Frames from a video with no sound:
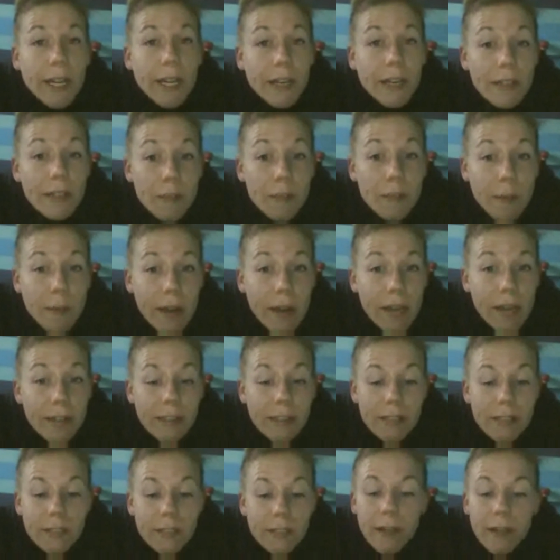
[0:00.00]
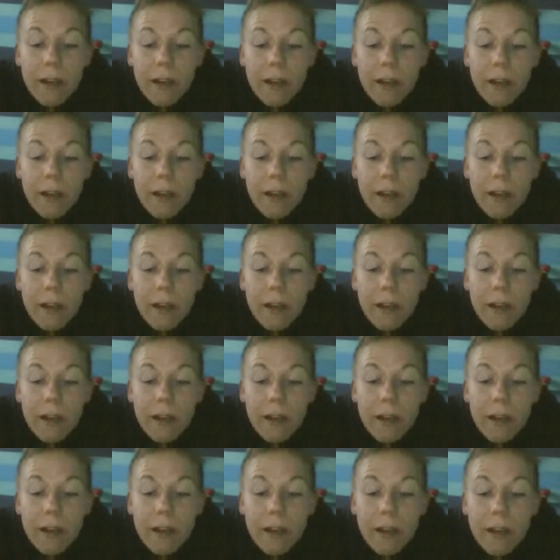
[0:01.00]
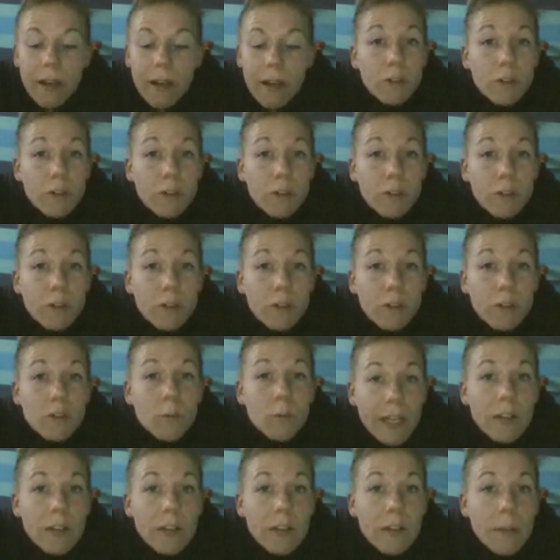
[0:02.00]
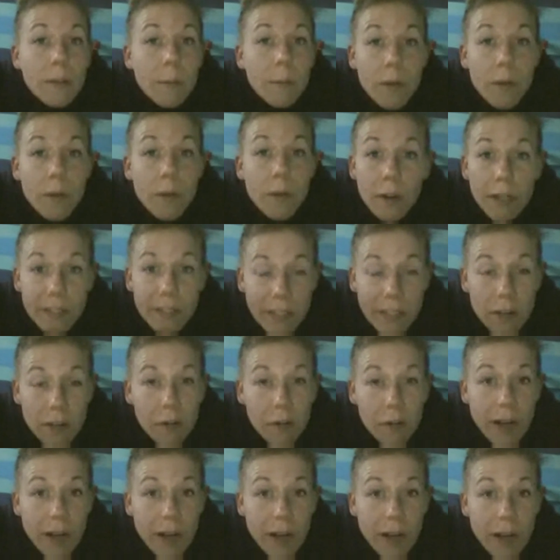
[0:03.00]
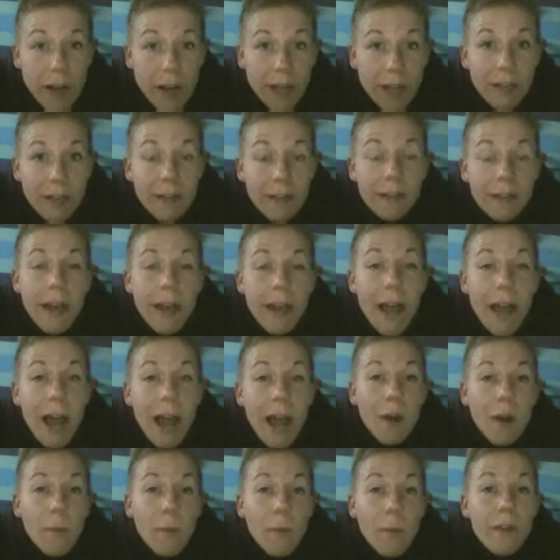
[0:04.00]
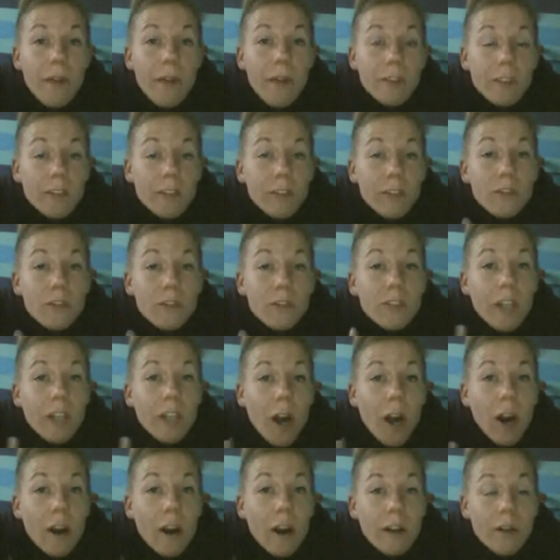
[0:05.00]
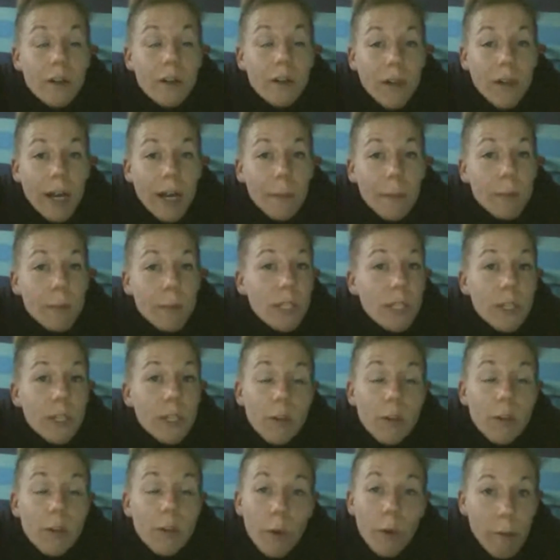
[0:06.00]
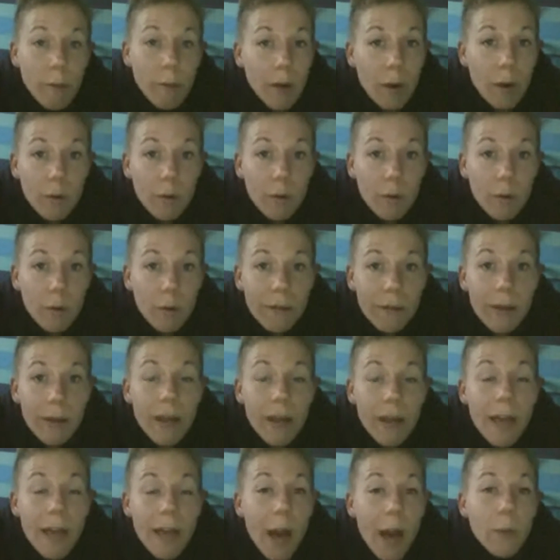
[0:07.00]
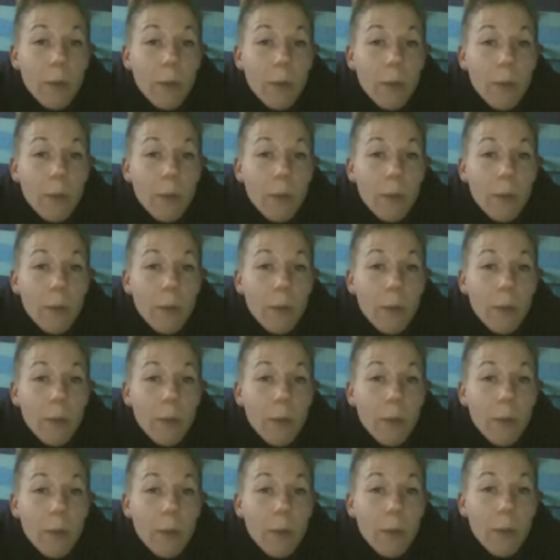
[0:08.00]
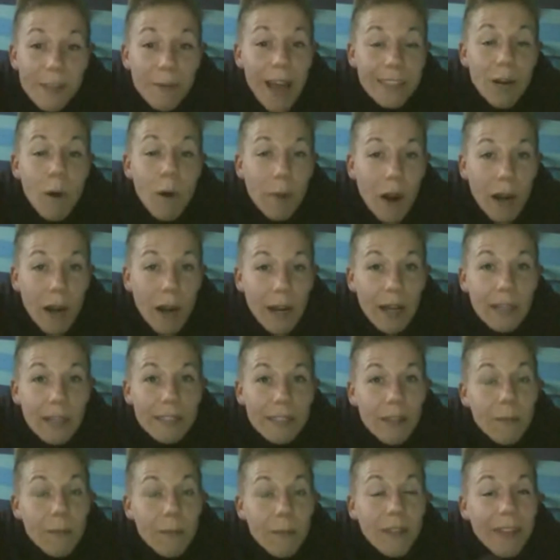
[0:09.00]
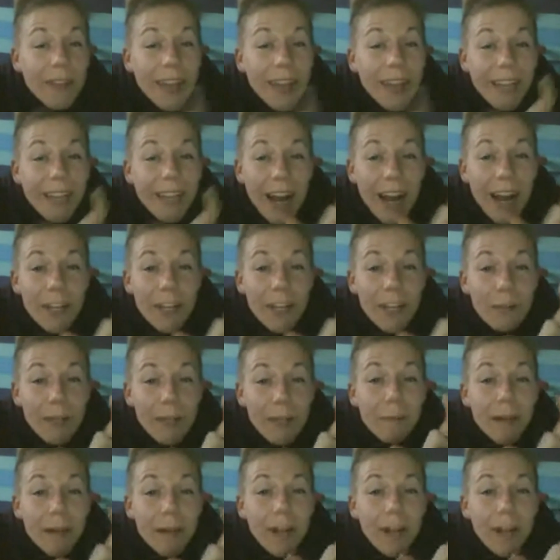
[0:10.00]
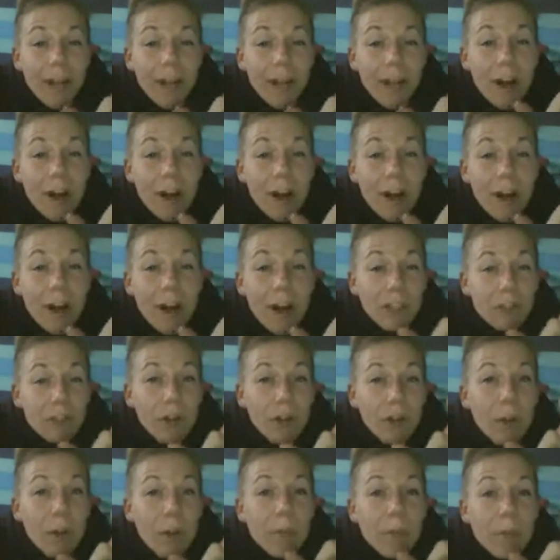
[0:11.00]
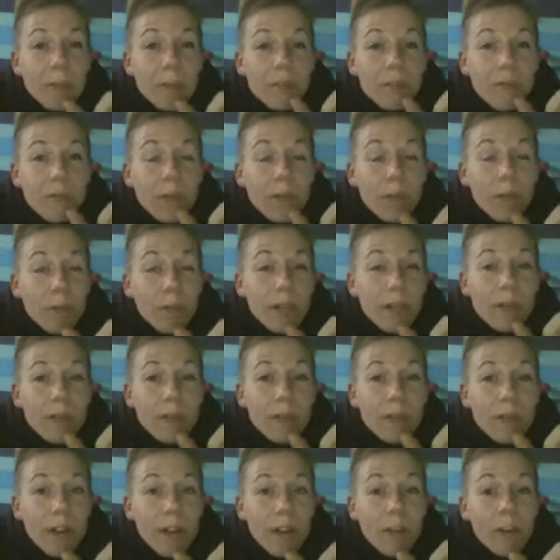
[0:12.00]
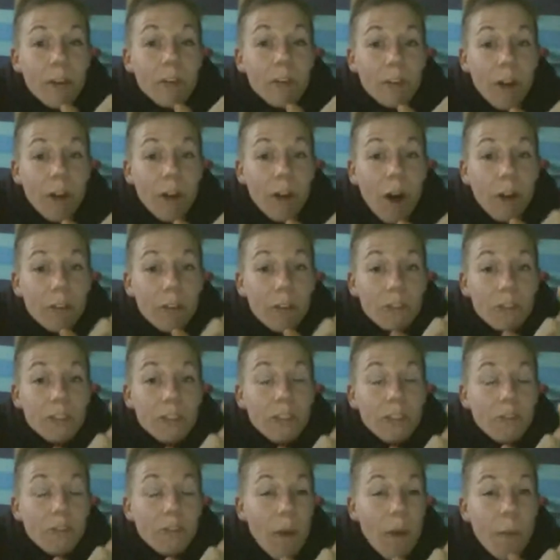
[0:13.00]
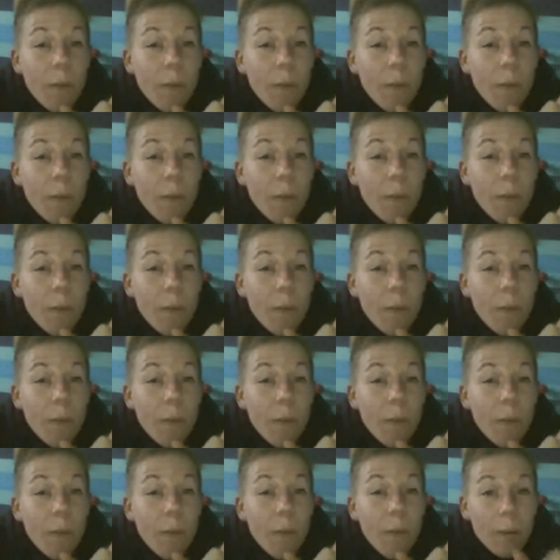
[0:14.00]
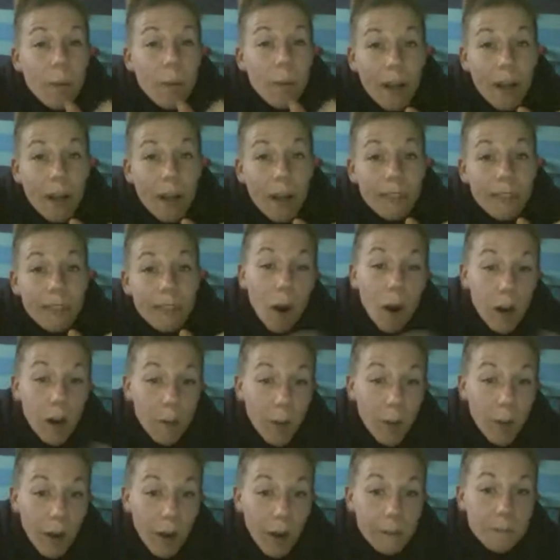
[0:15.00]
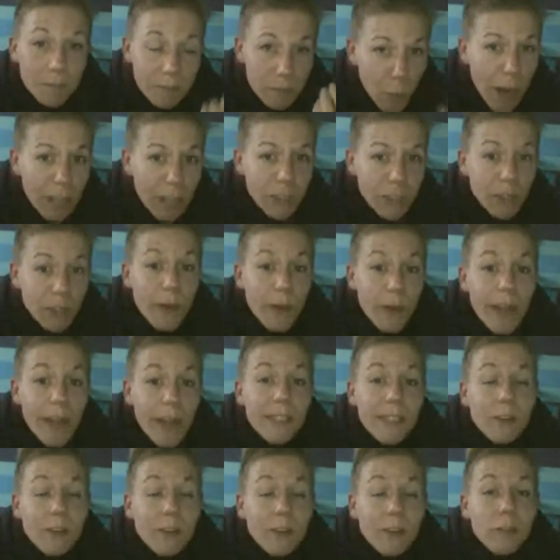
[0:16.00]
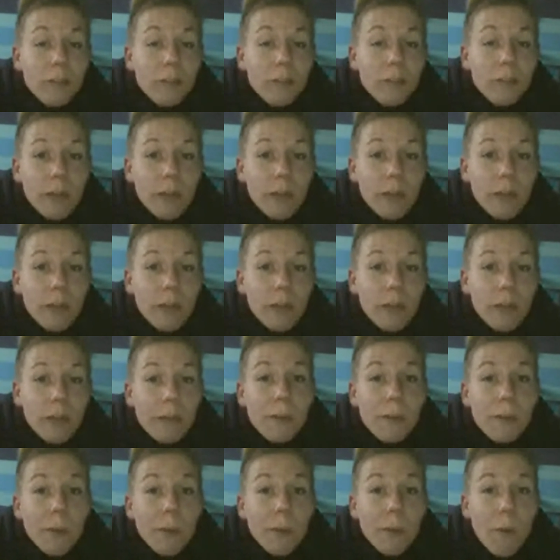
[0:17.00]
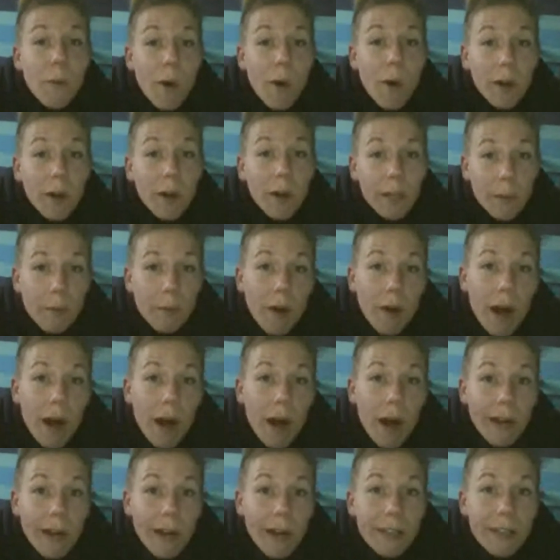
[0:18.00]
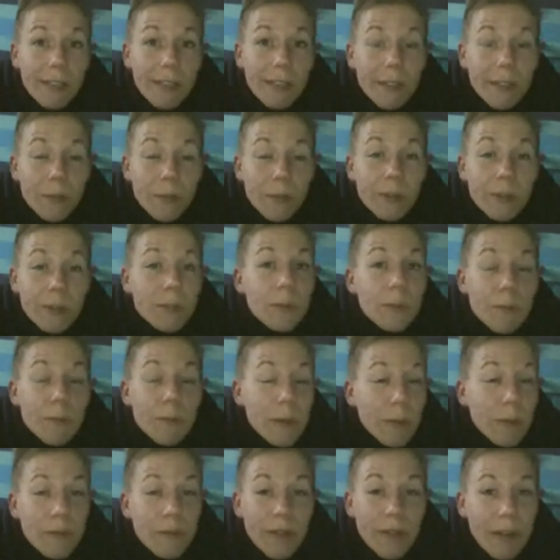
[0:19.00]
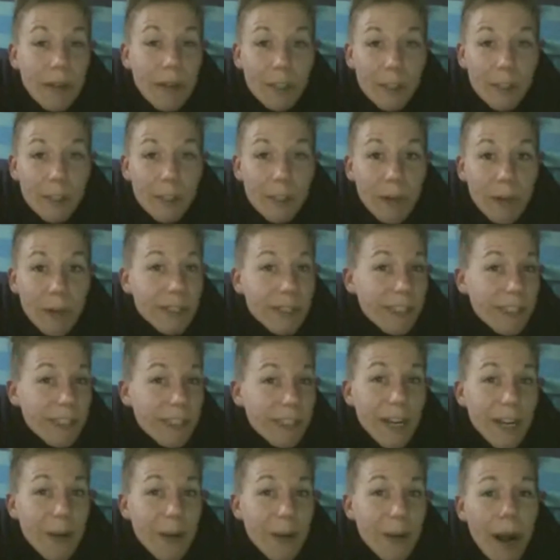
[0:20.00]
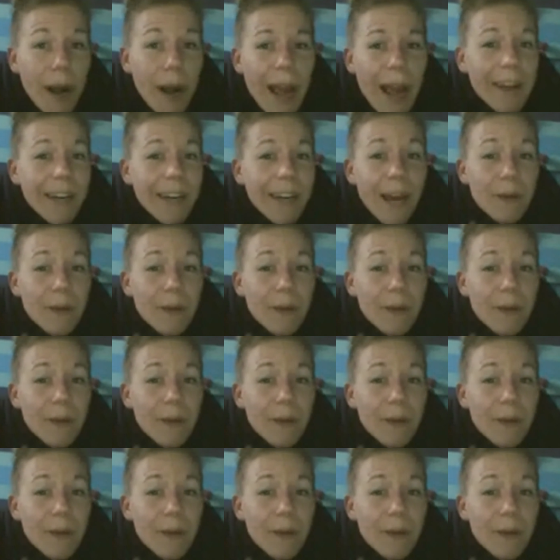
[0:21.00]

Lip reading: They're usually botanically based. They're also super concentrated and the purest that you can find. However, they're usually hard to find, boutique or appointment only. And when you have quality of products, something like an eye cream might cost you upwards of $300 to $500 just for that one product. Actually ranked as an ultra premium quality product, which most people have never experienced. I know I hadn't.